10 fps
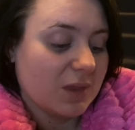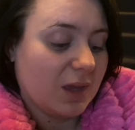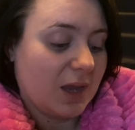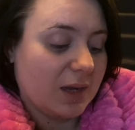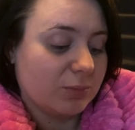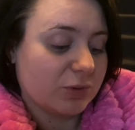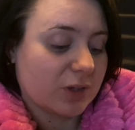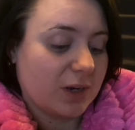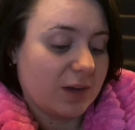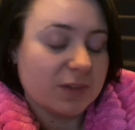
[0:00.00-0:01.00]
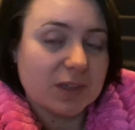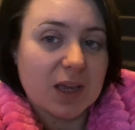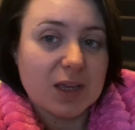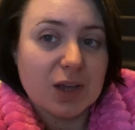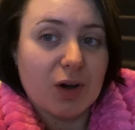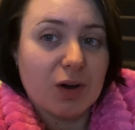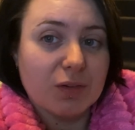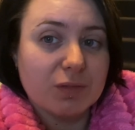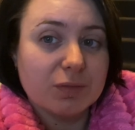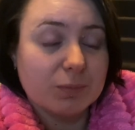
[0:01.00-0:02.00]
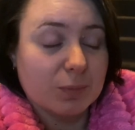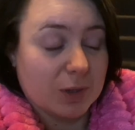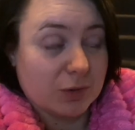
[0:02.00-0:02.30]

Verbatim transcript: and I'm just gonna have a day of well